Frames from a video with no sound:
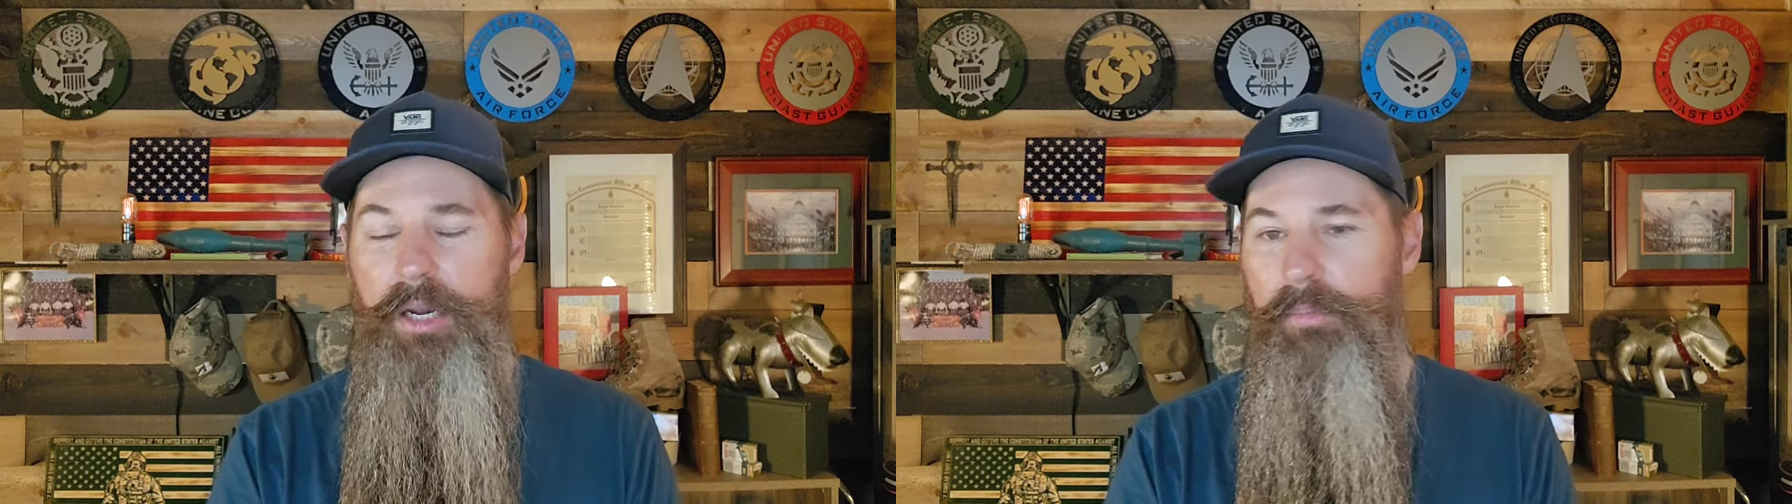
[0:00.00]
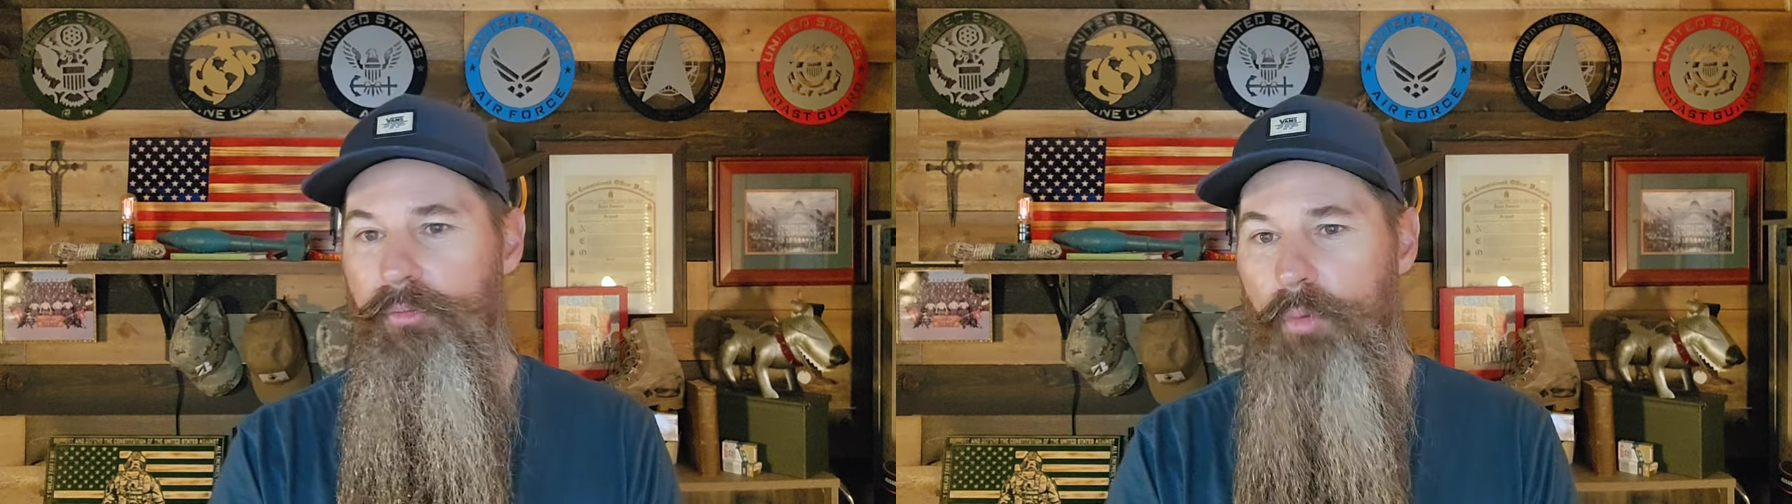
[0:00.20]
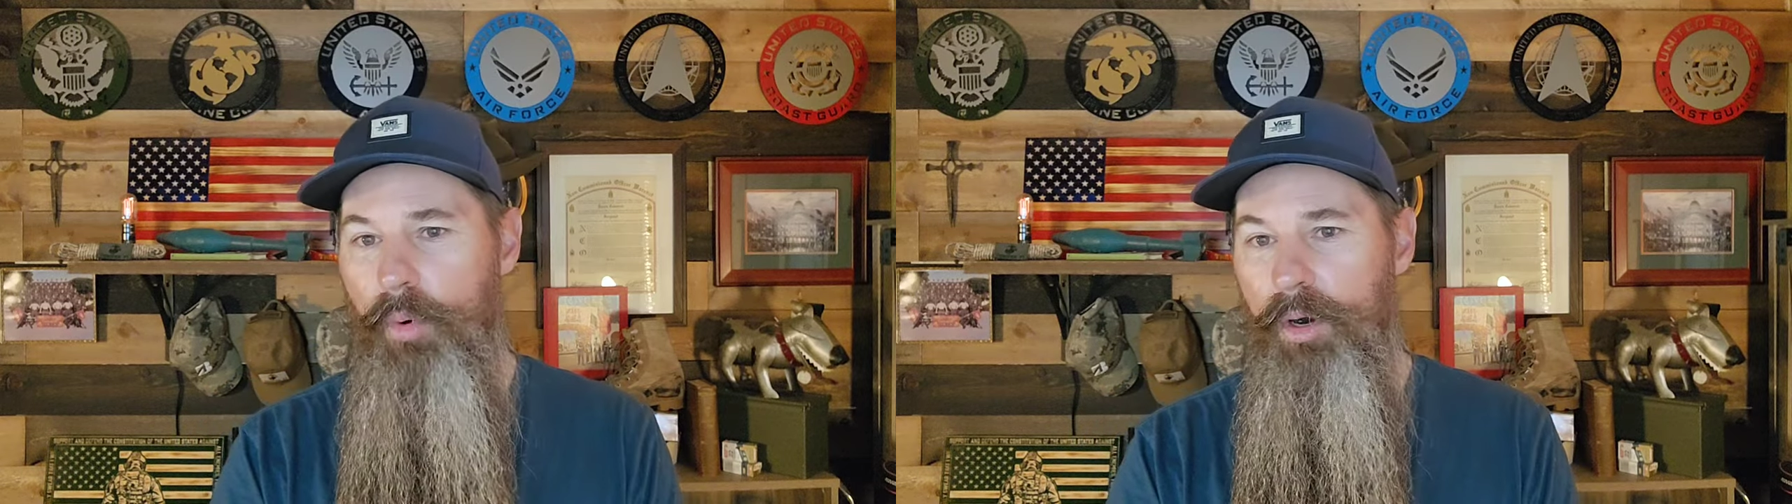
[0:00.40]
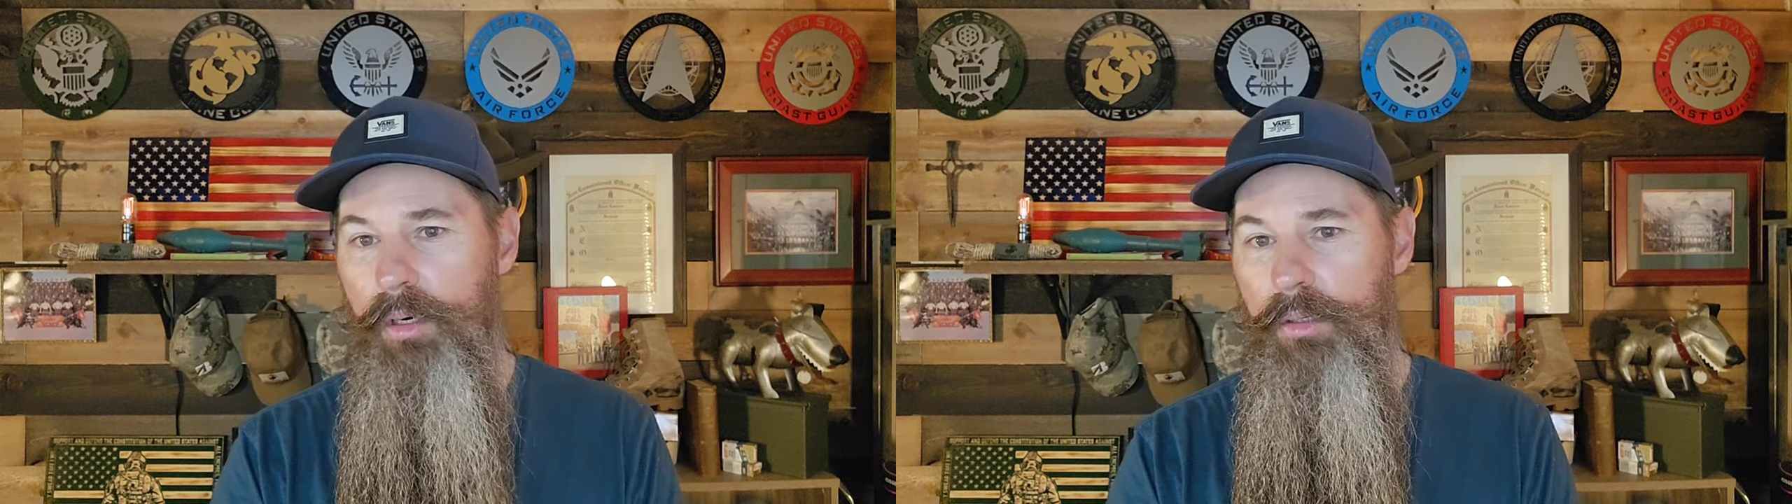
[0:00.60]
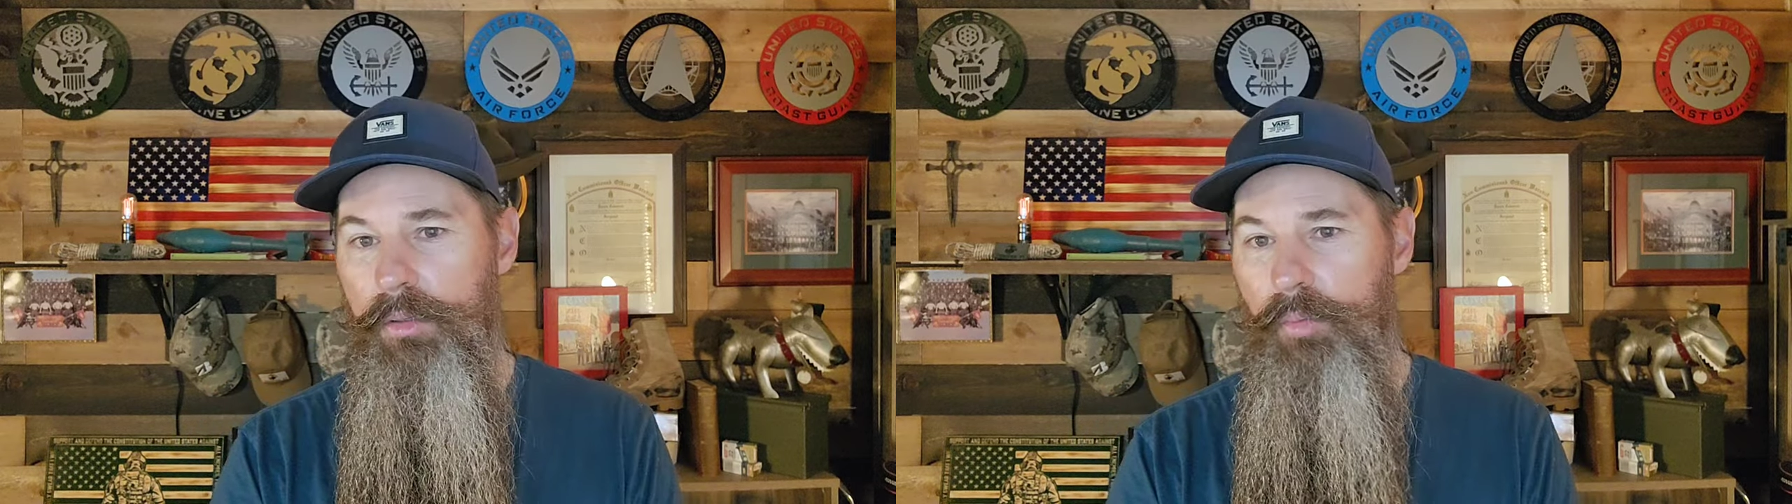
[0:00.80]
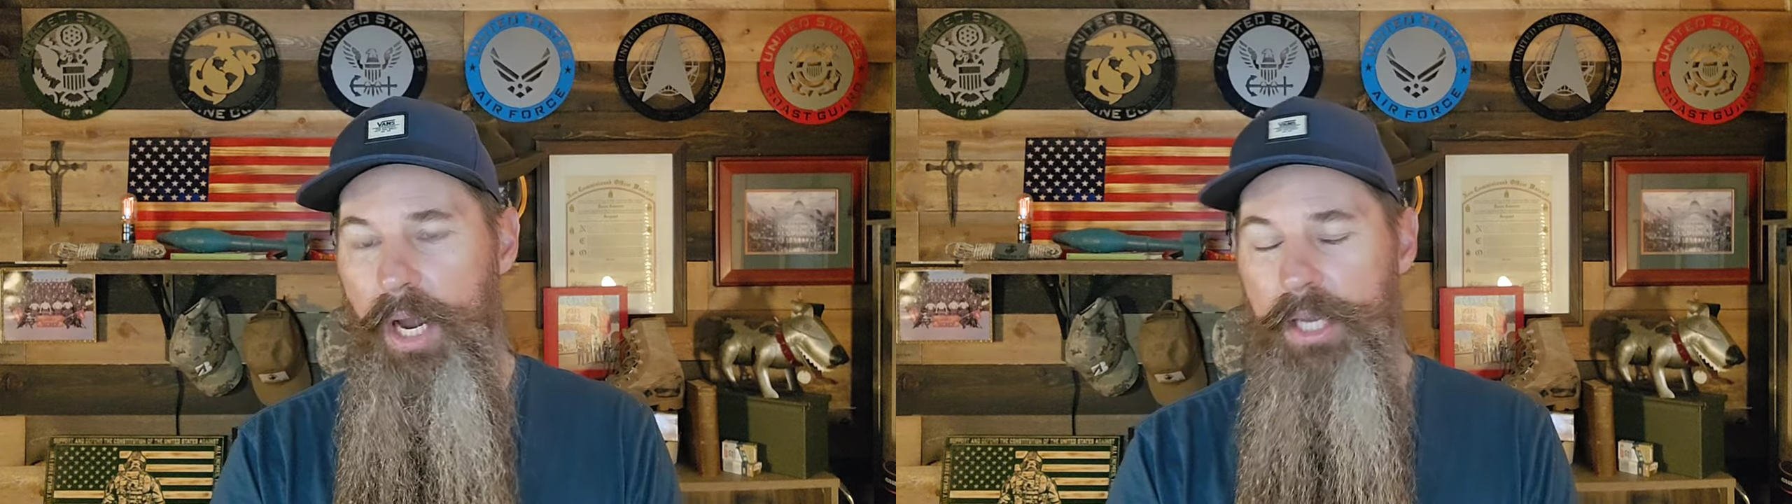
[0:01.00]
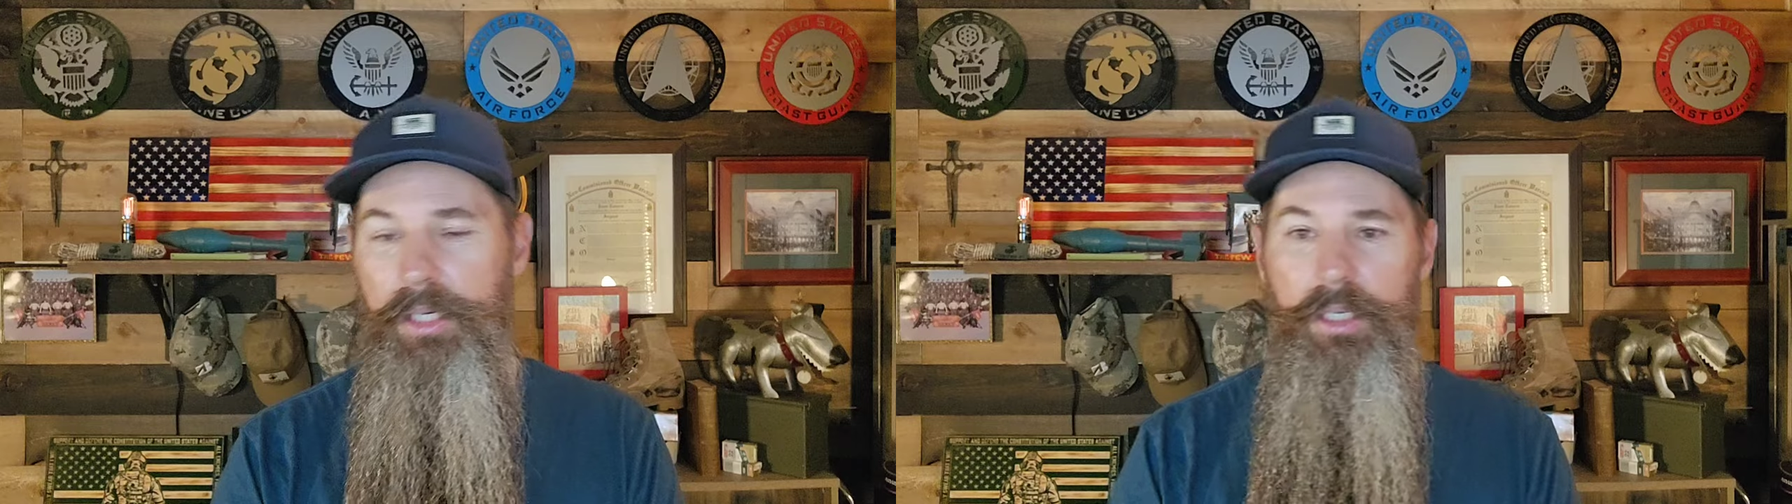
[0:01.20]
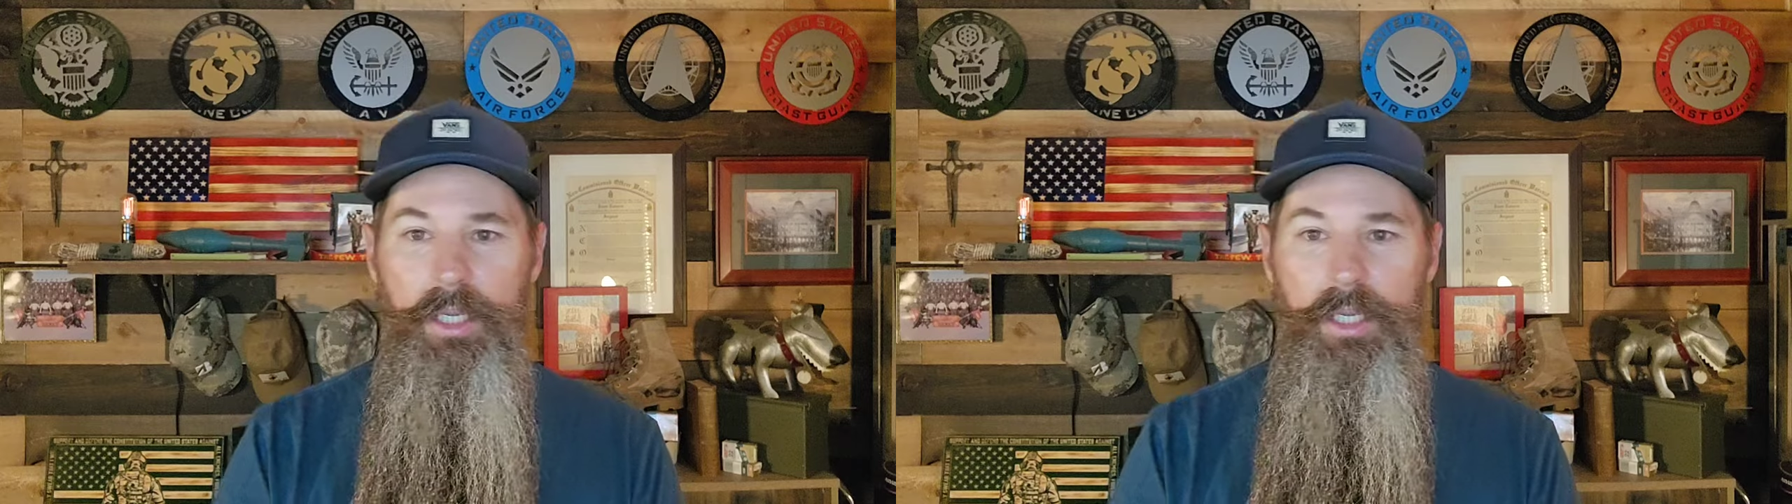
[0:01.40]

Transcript: it before right?